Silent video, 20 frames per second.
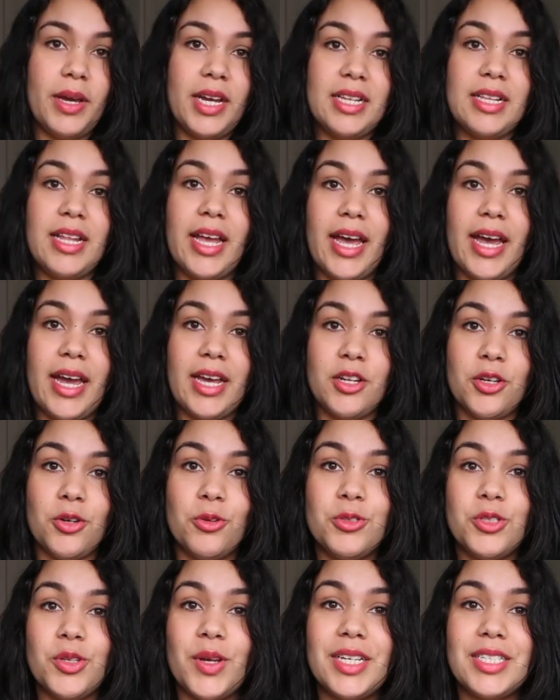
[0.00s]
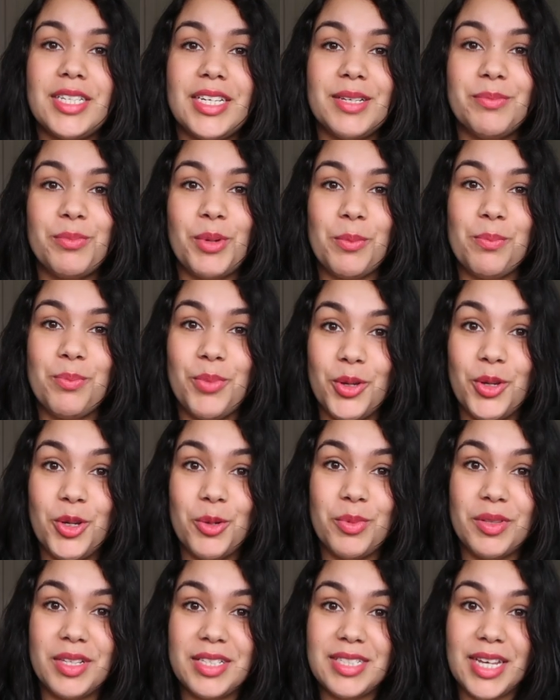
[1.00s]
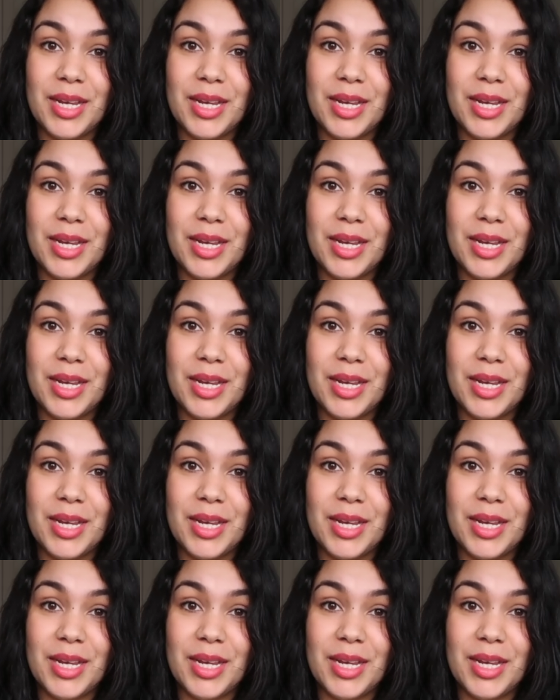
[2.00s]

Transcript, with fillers: pain there and I also had it in my boob at the